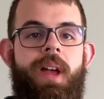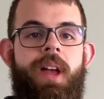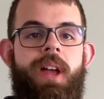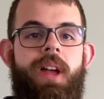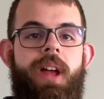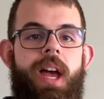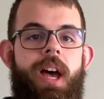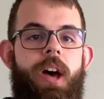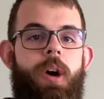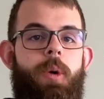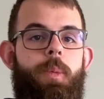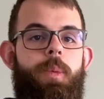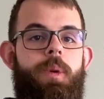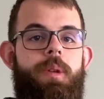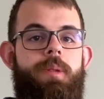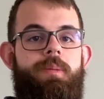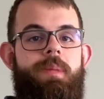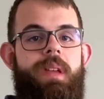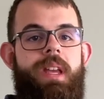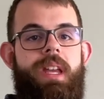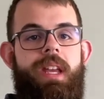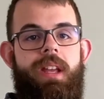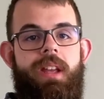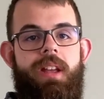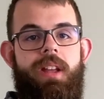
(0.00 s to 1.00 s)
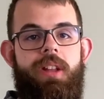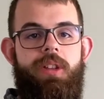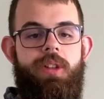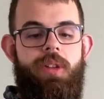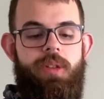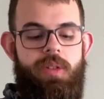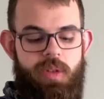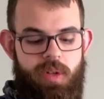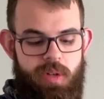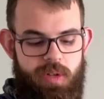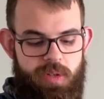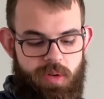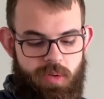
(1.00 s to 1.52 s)
helping me to
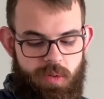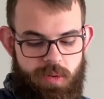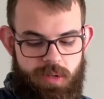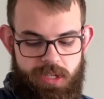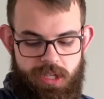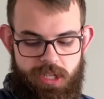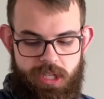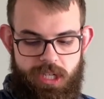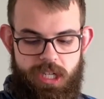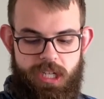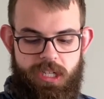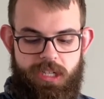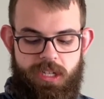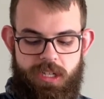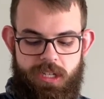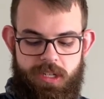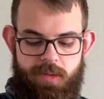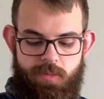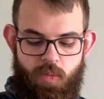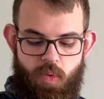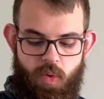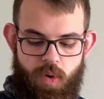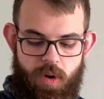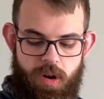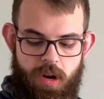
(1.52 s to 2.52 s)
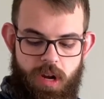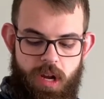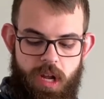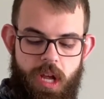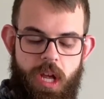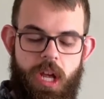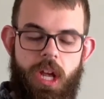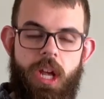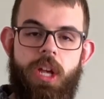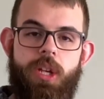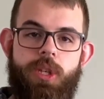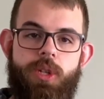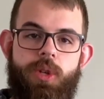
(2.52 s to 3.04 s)
look towards Jesus more.
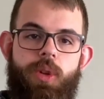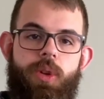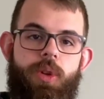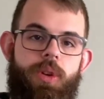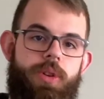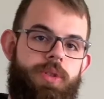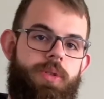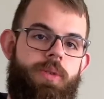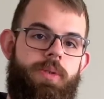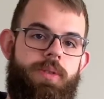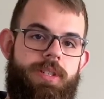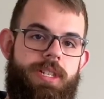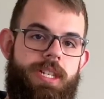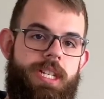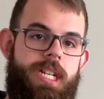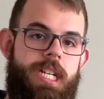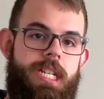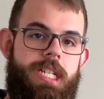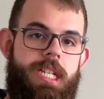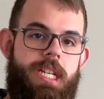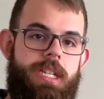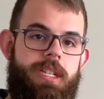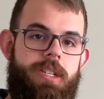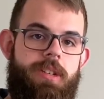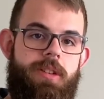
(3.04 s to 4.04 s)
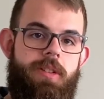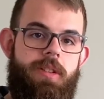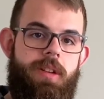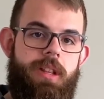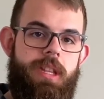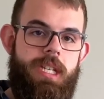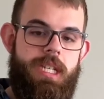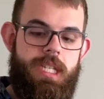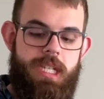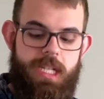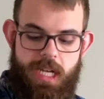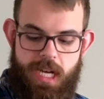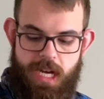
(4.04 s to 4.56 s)
So look towards Jesus during
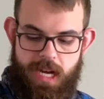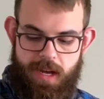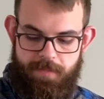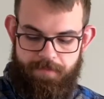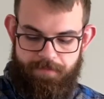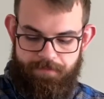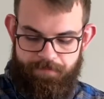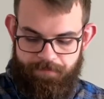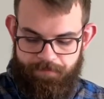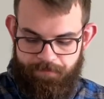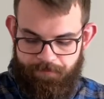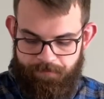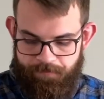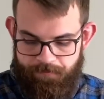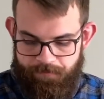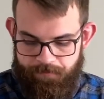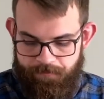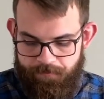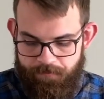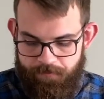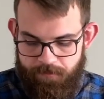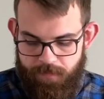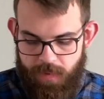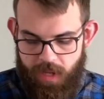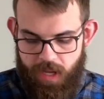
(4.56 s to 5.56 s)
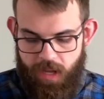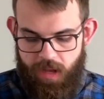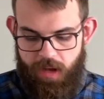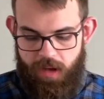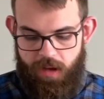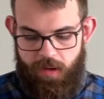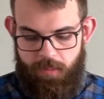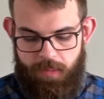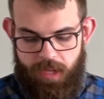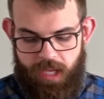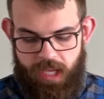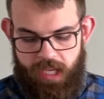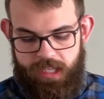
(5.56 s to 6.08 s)
this time.
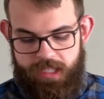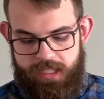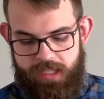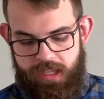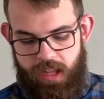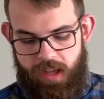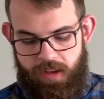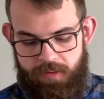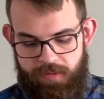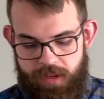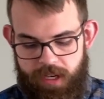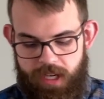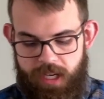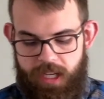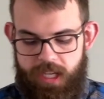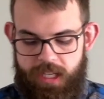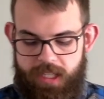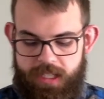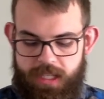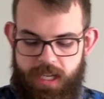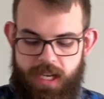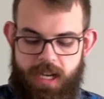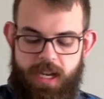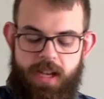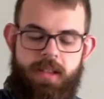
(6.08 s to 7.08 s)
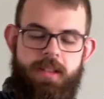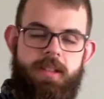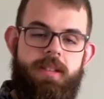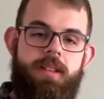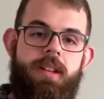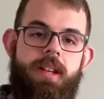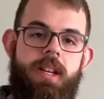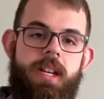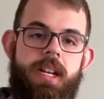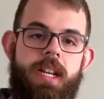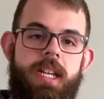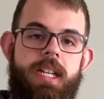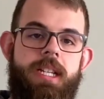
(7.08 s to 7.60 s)
He's loving, he's constant,
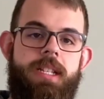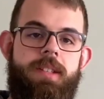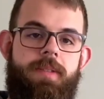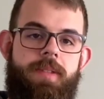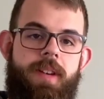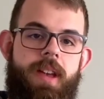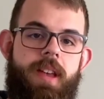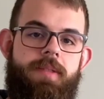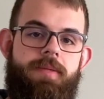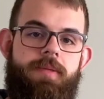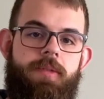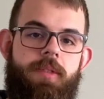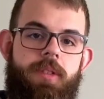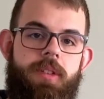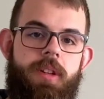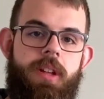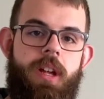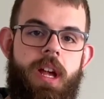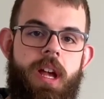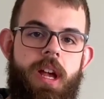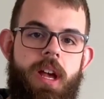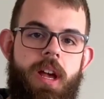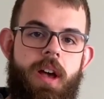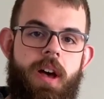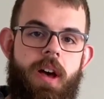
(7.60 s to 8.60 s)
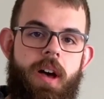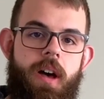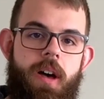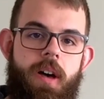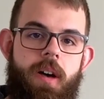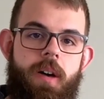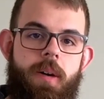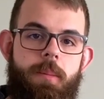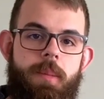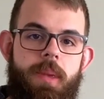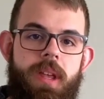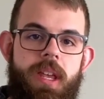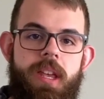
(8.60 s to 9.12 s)
he's faithful,
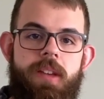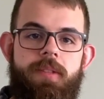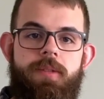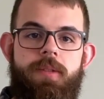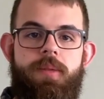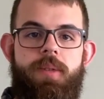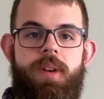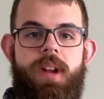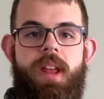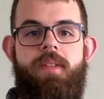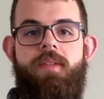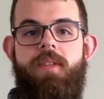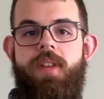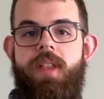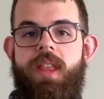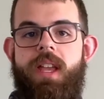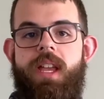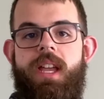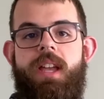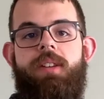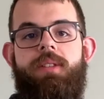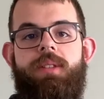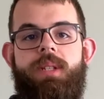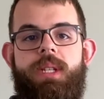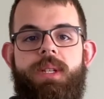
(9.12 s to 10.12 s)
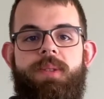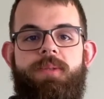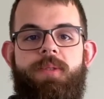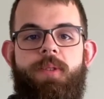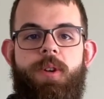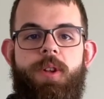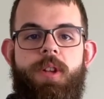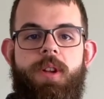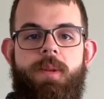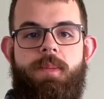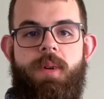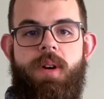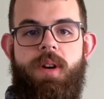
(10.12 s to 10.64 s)
even when everything else is
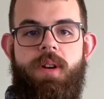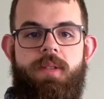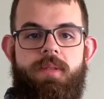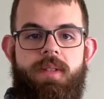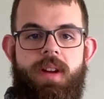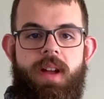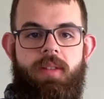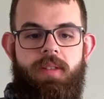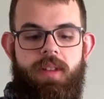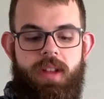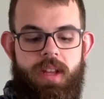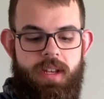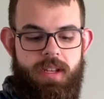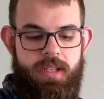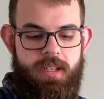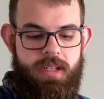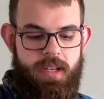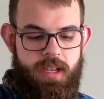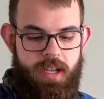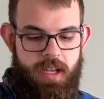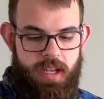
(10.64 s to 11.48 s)
falling apart around us.